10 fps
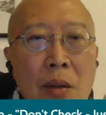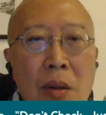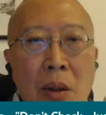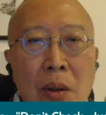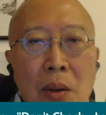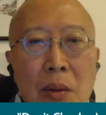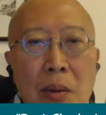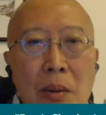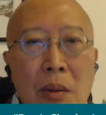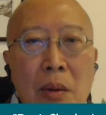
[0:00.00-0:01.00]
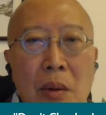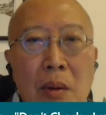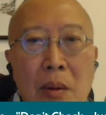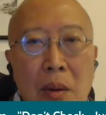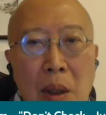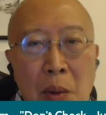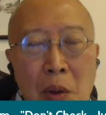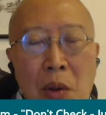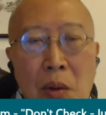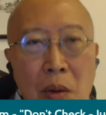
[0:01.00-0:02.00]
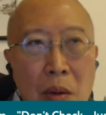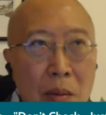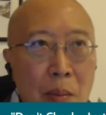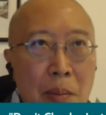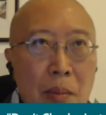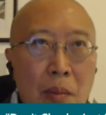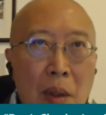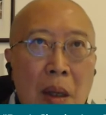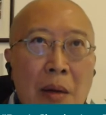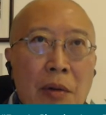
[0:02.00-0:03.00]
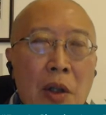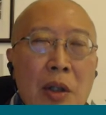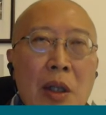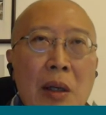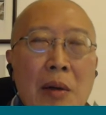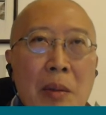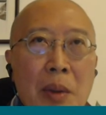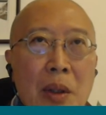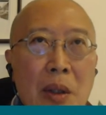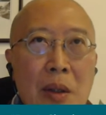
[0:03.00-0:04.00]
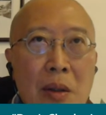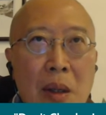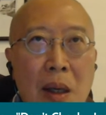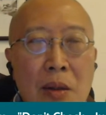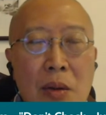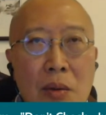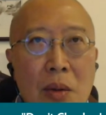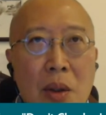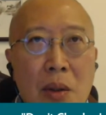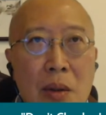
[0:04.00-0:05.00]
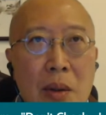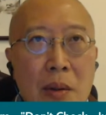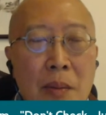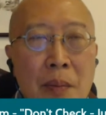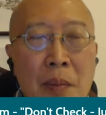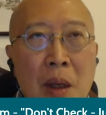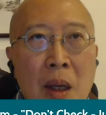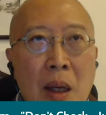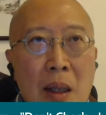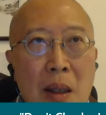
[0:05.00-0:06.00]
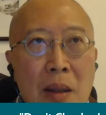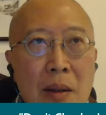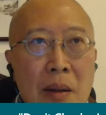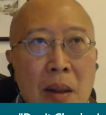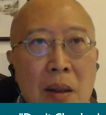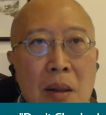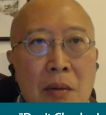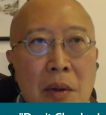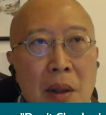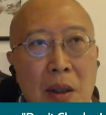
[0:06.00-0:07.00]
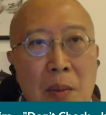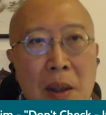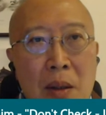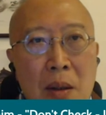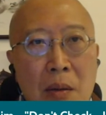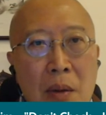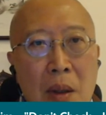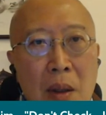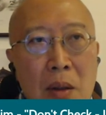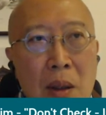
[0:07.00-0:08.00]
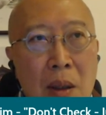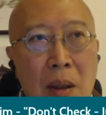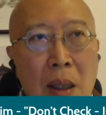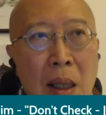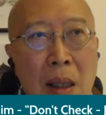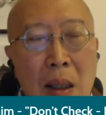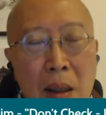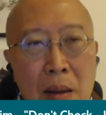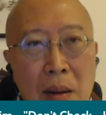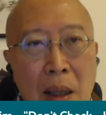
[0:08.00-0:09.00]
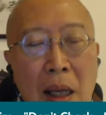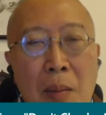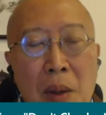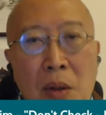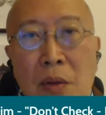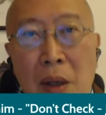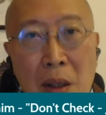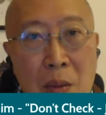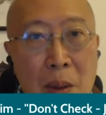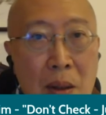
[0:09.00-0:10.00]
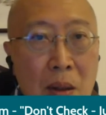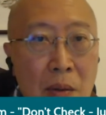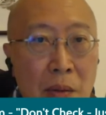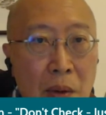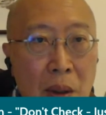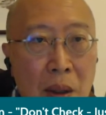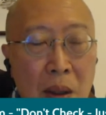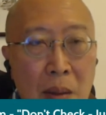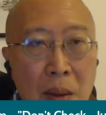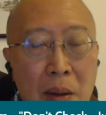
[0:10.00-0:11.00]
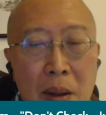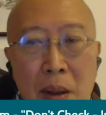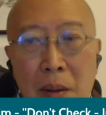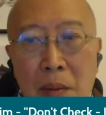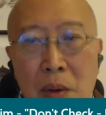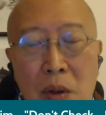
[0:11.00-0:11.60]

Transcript: So they were volunteering because, as you know, things are very expensive, and actually, like labor is very expensive in America.